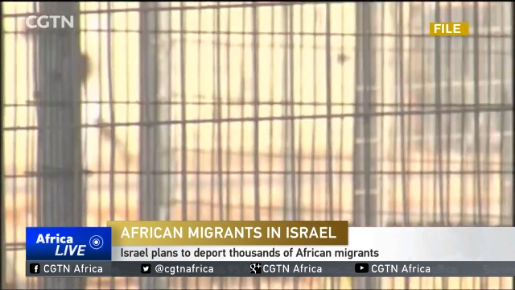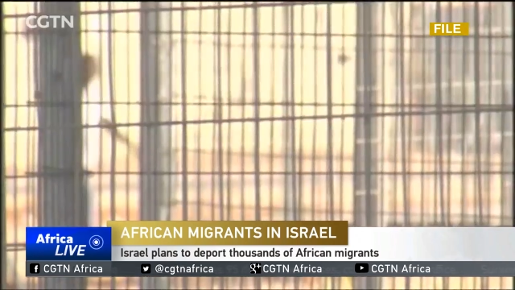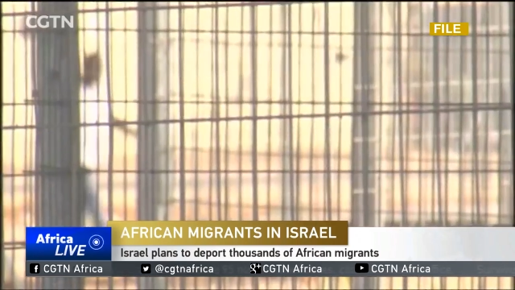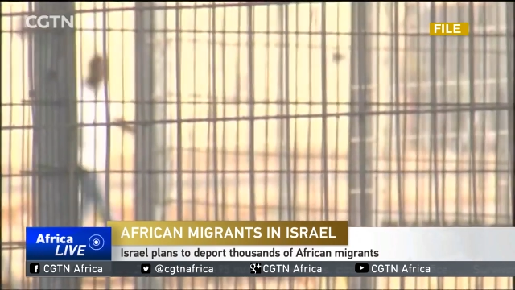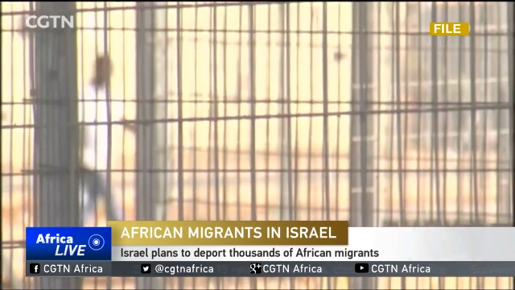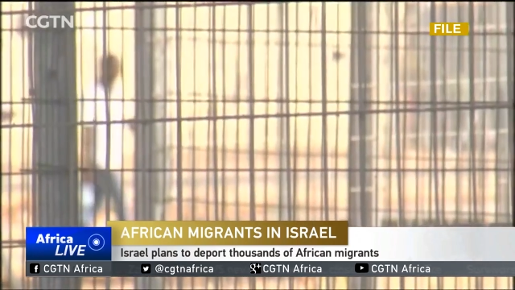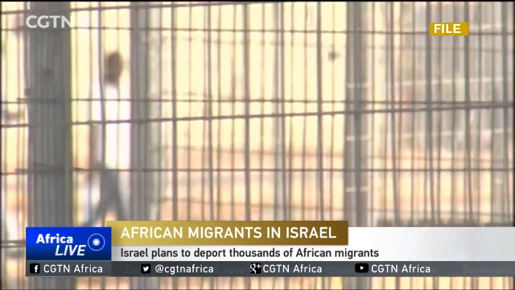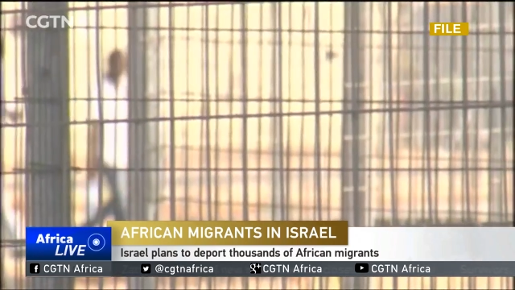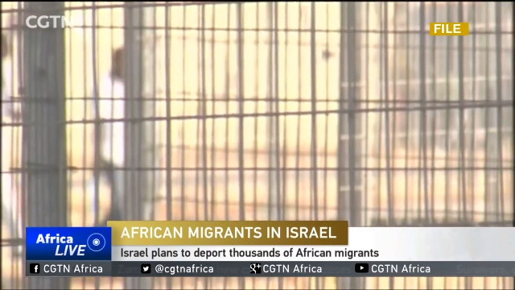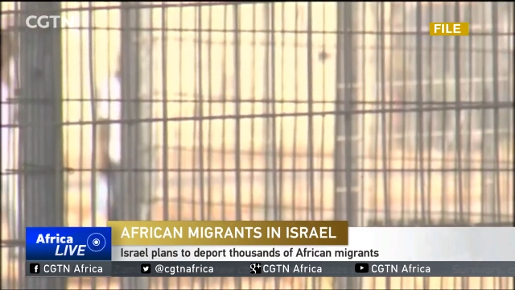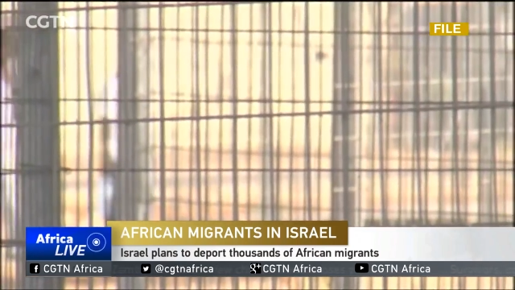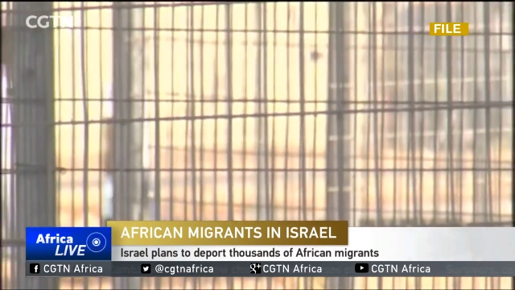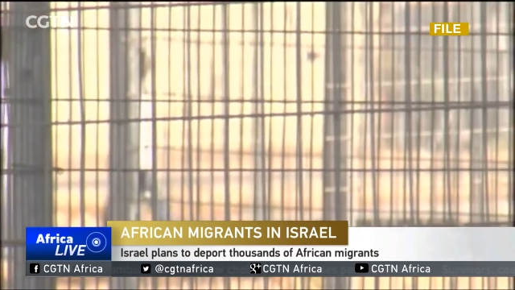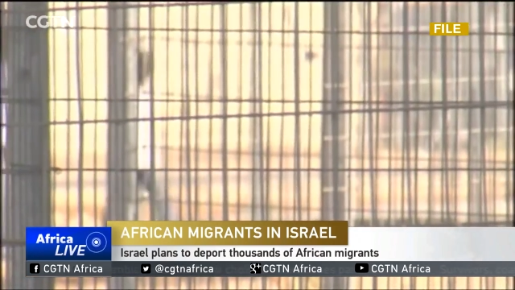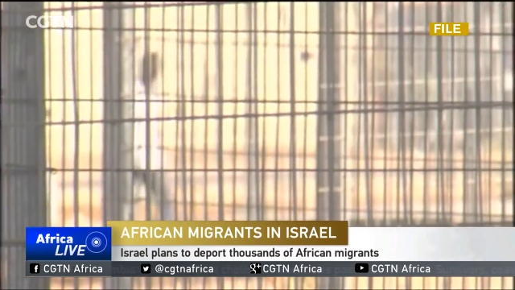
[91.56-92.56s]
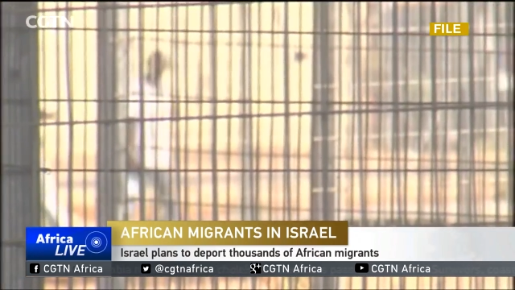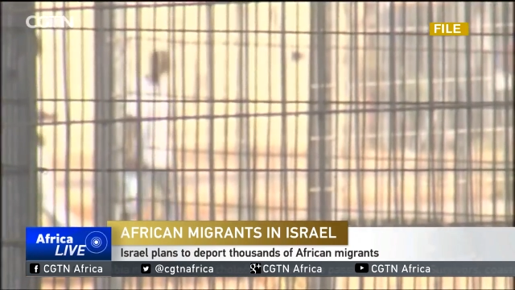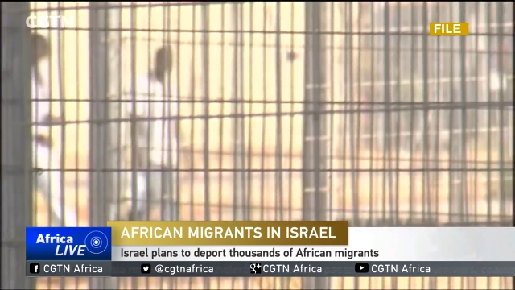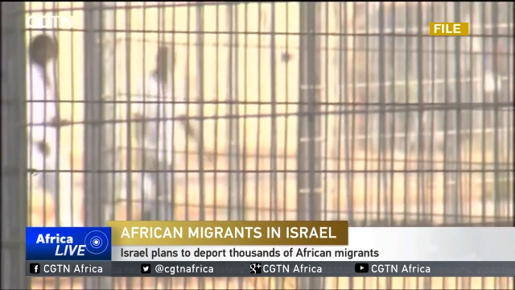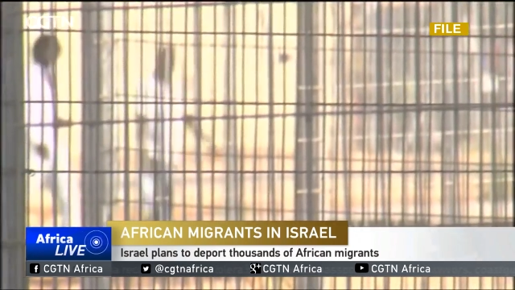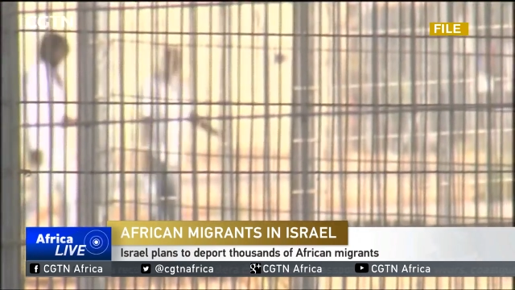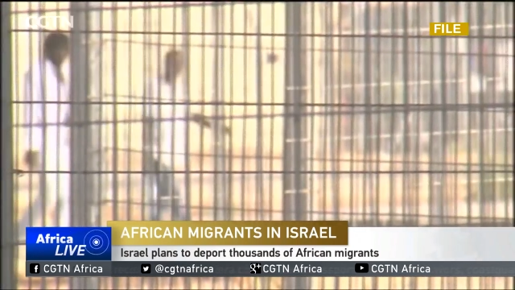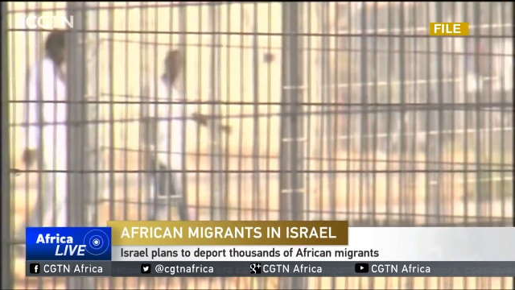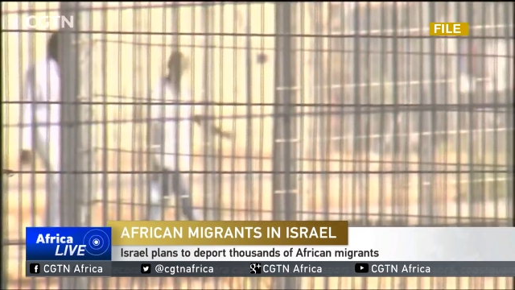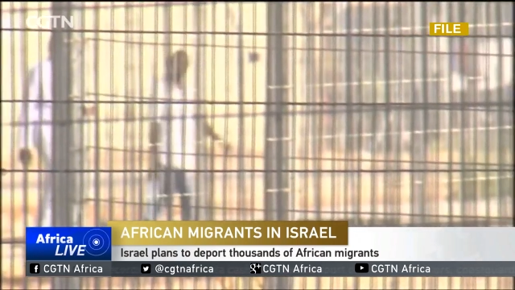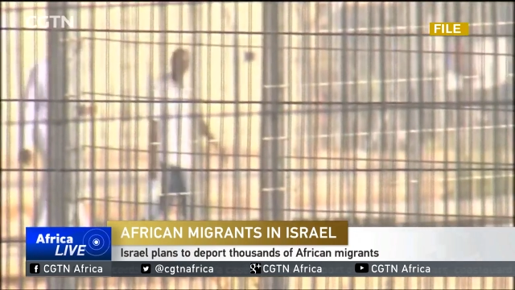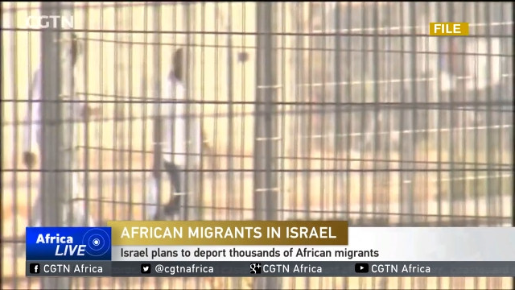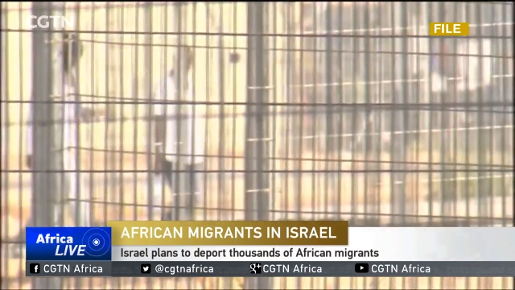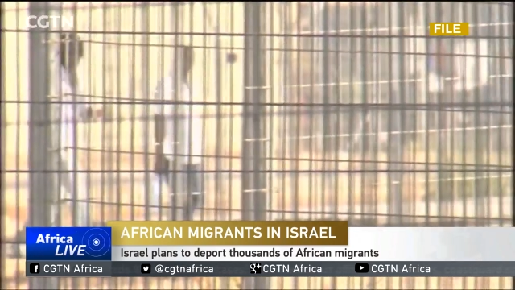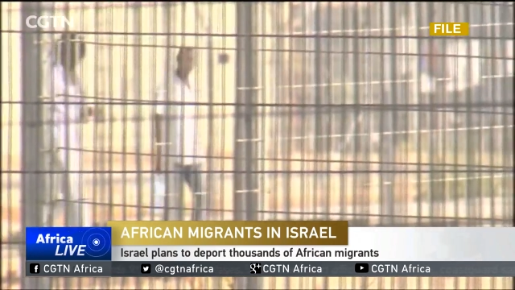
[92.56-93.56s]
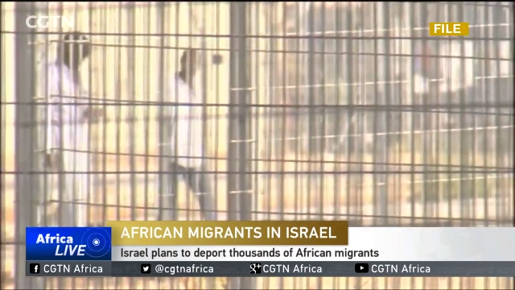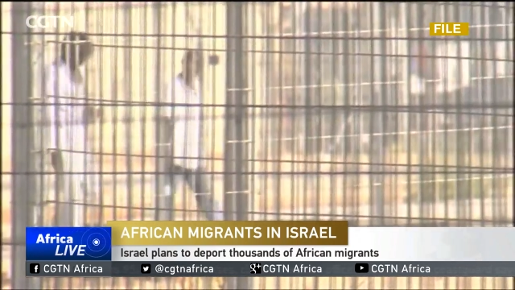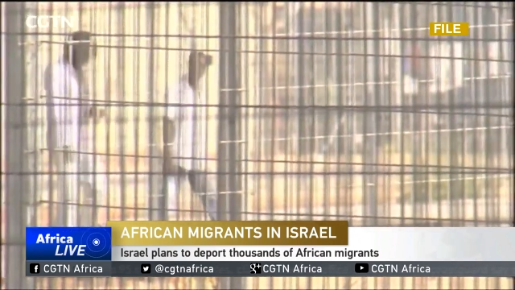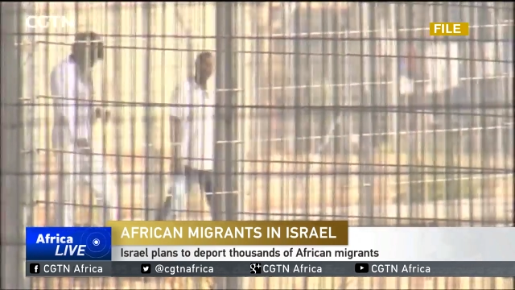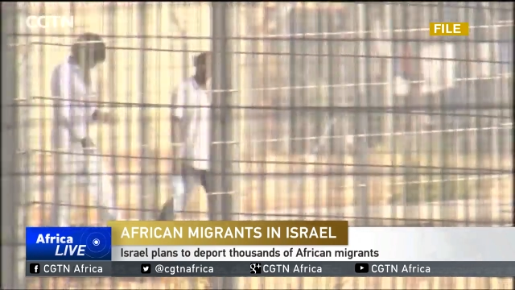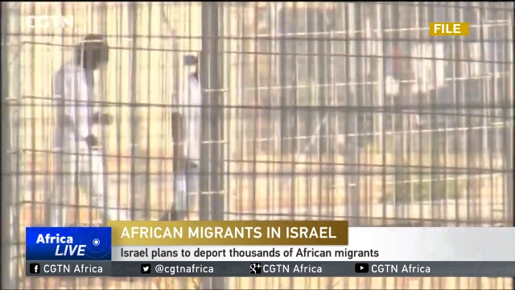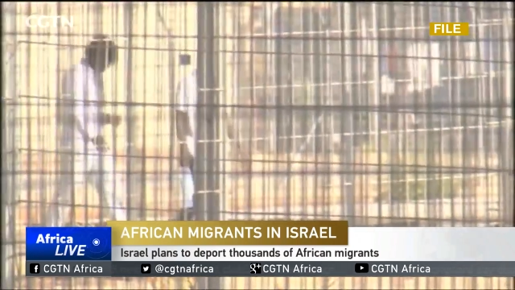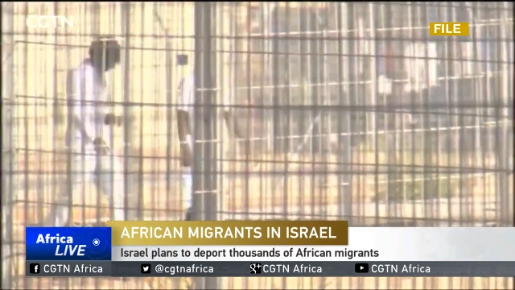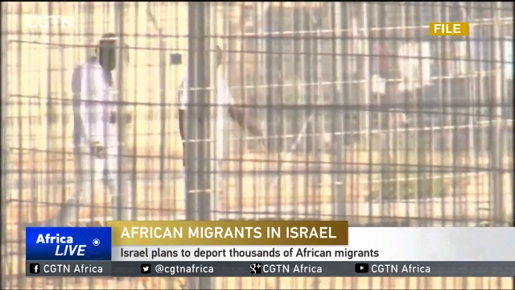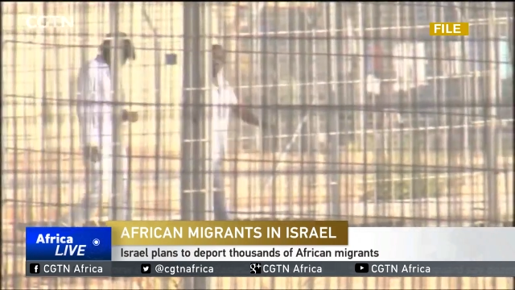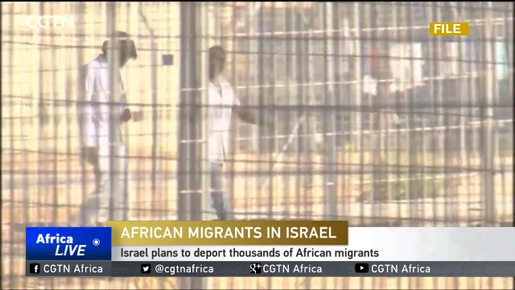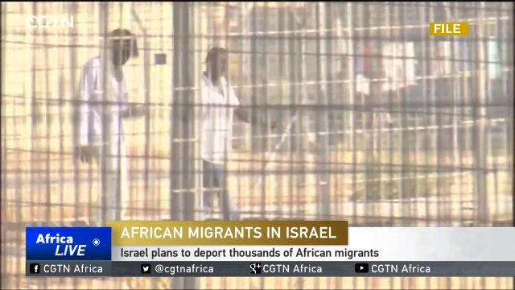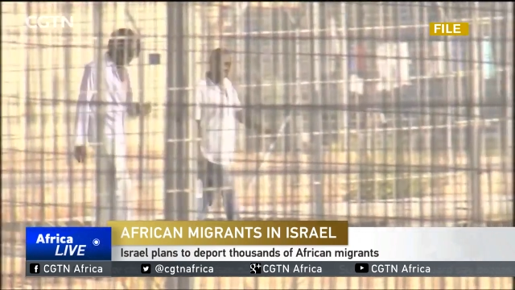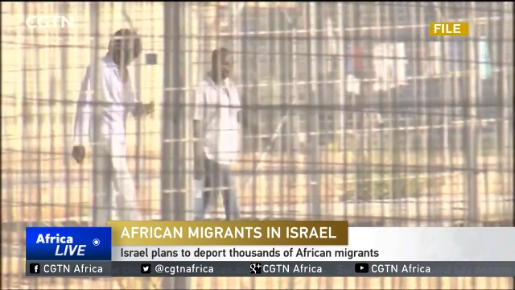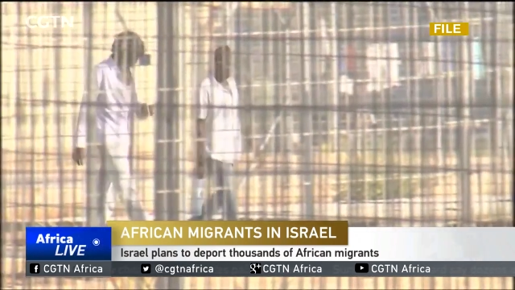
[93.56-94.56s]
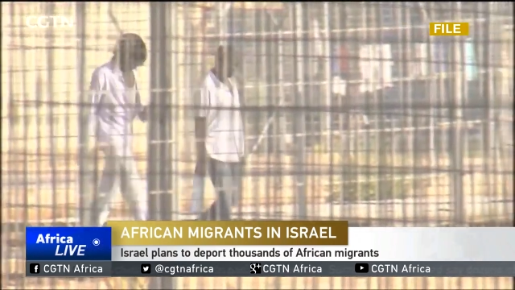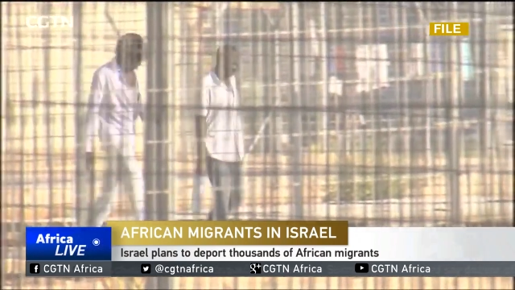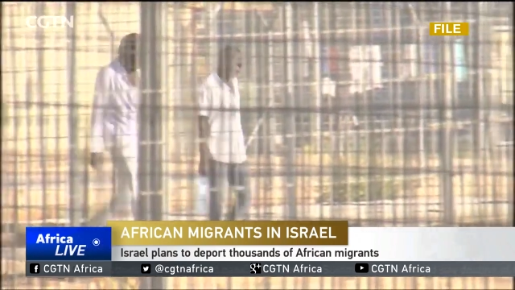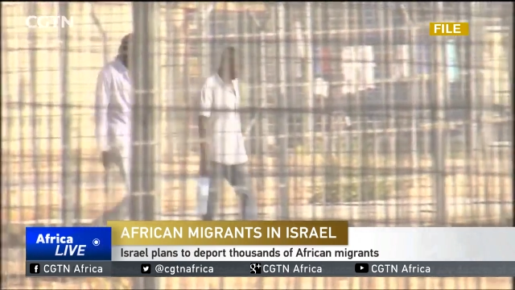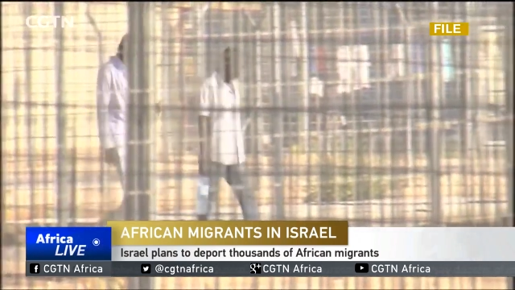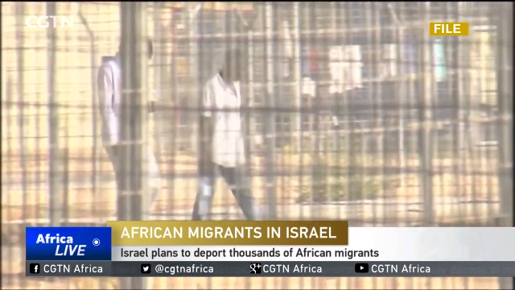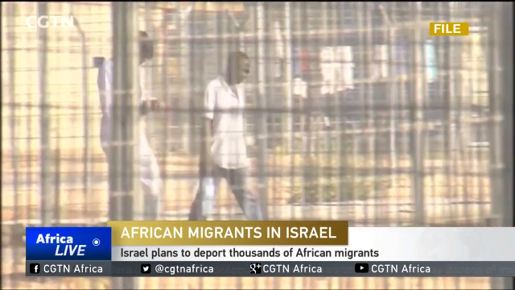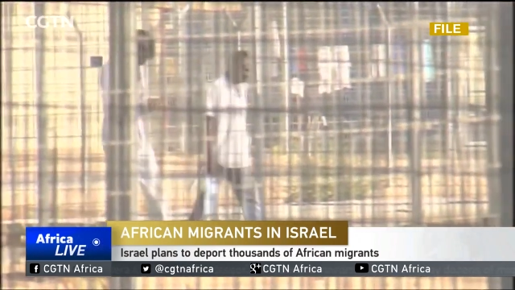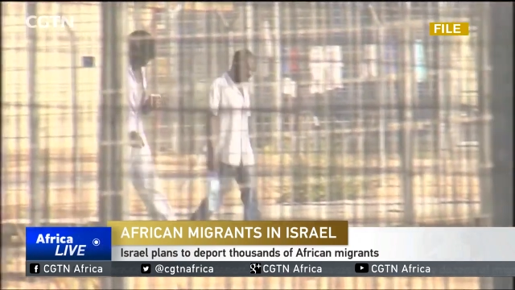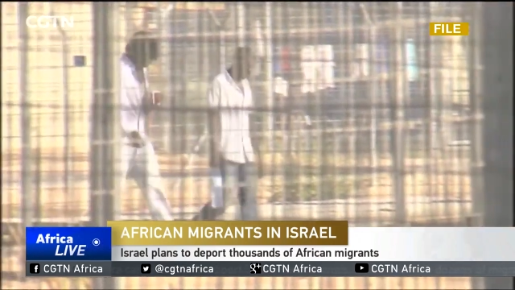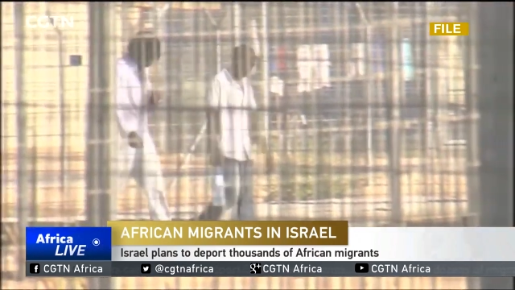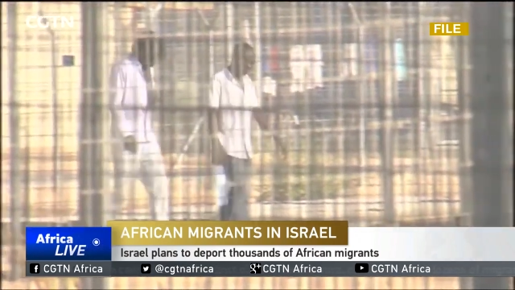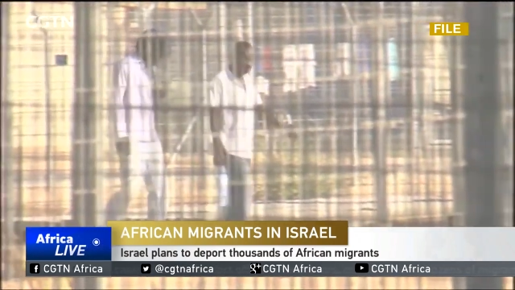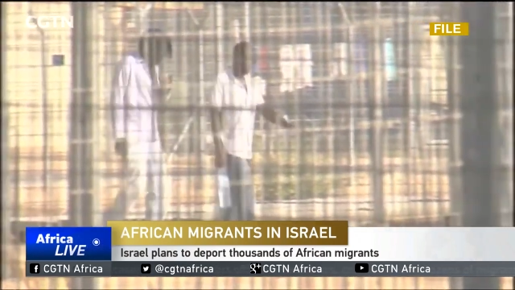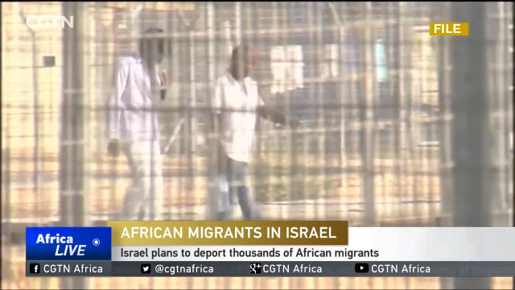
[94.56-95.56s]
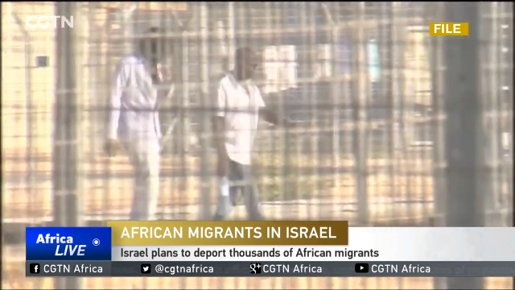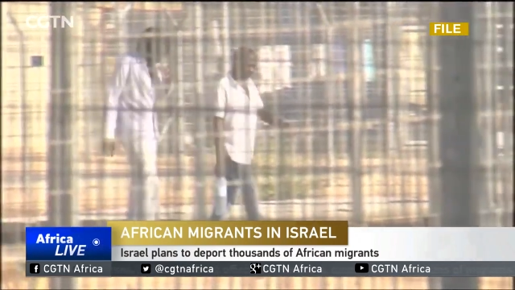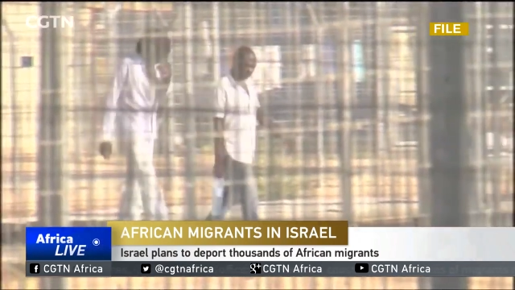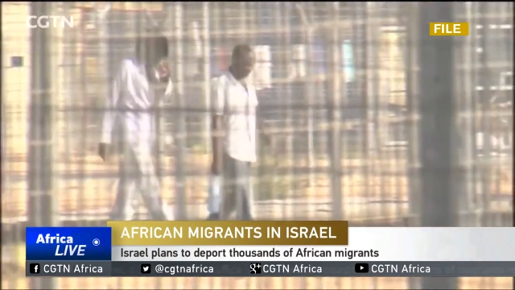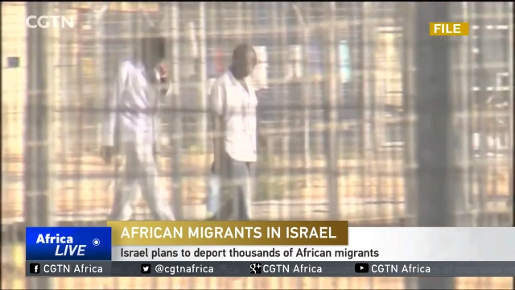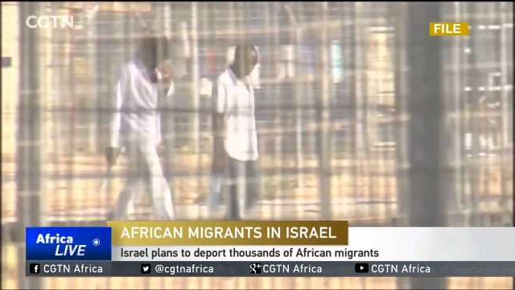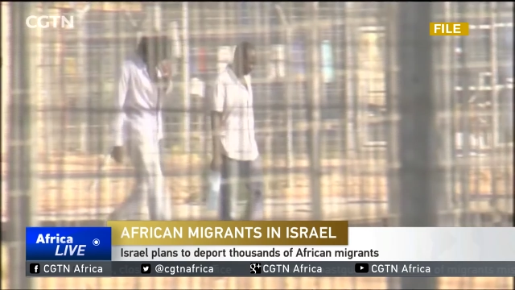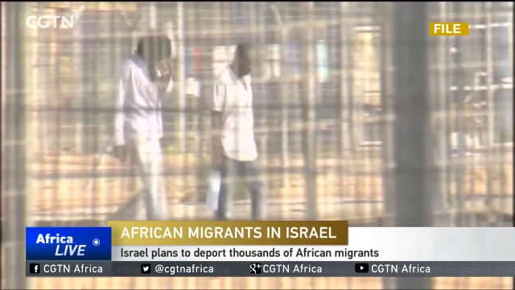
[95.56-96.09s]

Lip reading: (no speaker visible)